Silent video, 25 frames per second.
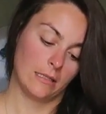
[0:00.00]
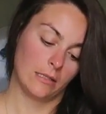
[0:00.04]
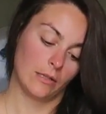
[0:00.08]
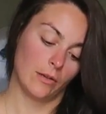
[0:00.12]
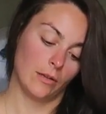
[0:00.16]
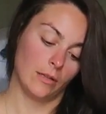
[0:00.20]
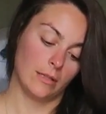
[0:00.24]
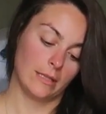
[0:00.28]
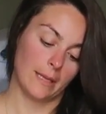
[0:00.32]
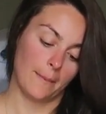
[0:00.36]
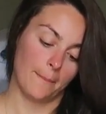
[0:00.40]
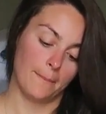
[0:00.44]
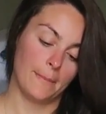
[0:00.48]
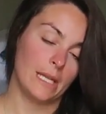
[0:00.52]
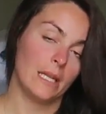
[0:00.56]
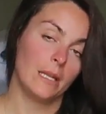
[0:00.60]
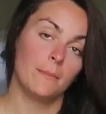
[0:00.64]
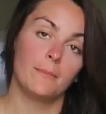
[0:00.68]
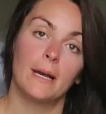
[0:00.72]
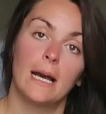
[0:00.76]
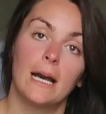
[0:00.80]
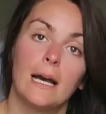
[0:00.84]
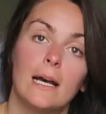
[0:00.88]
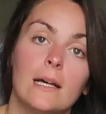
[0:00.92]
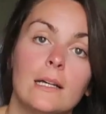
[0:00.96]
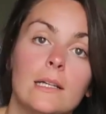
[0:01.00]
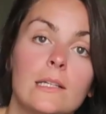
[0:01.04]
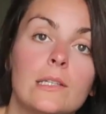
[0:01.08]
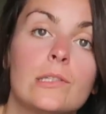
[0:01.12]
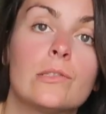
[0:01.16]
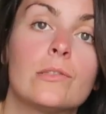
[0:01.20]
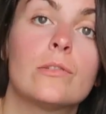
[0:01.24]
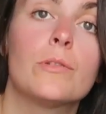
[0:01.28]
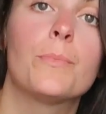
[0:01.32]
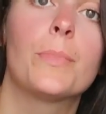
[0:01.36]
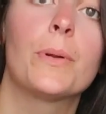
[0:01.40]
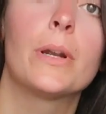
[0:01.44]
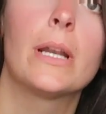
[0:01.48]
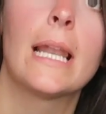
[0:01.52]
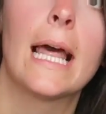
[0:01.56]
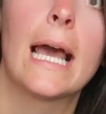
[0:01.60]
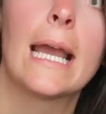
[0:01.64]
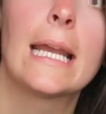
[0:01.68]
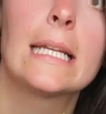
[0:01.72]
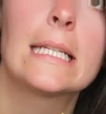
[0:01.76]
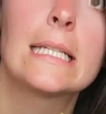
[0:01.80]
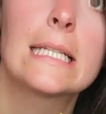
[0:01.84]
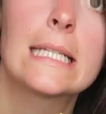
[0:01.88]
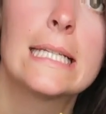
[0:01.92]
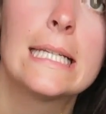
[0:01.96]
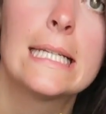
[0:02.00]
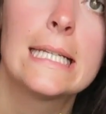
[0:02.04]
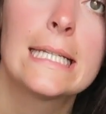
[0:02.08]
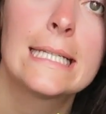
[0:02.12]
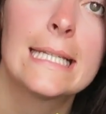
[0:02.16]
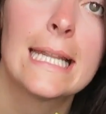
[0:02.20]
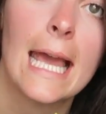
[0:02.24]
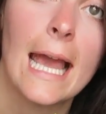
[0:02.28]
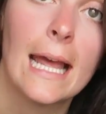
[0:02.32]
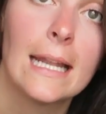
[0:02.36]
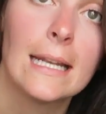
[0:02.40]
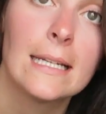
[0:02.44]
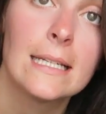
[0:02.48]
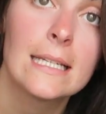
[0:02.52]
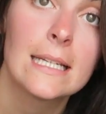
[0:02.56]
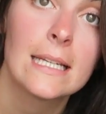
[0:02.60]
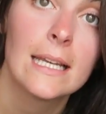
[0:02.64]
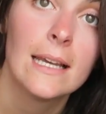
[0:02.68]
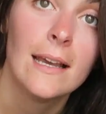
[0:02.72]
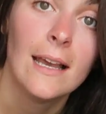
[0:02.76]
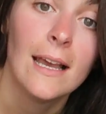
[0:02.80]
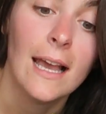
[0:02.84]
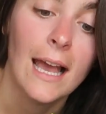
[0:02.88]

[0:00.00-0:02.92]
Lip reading: called a Minima Super Light tent,